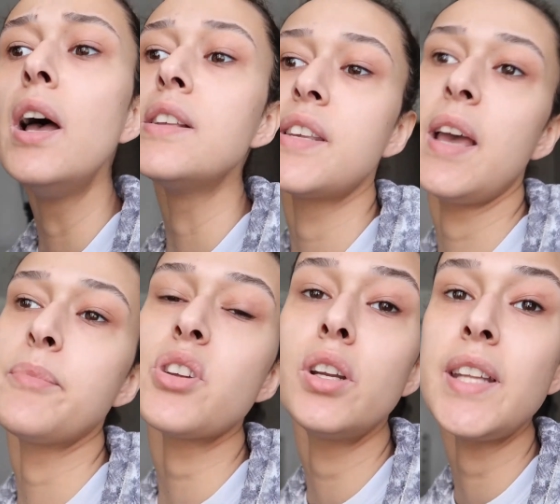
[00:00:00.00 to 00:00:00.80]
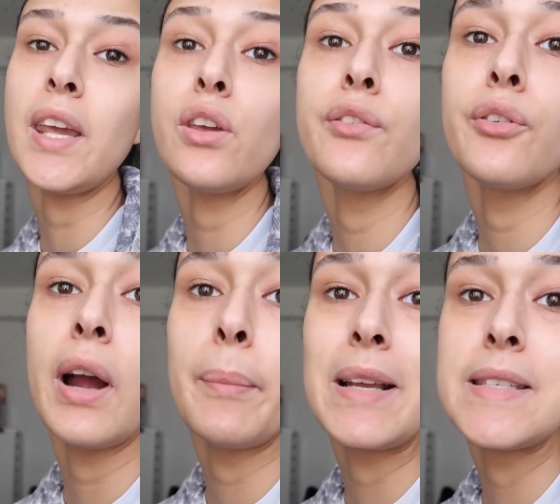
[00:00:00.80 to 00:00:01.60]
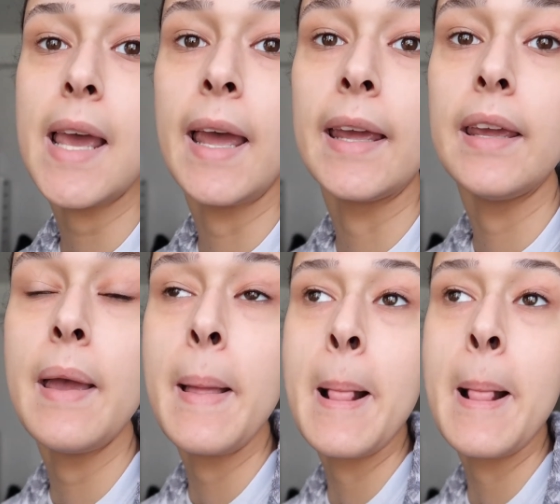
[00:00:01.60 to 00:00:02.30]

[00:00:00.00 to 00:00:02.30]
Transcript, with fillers: so yeah i'm just gonna going to take you throughout my day.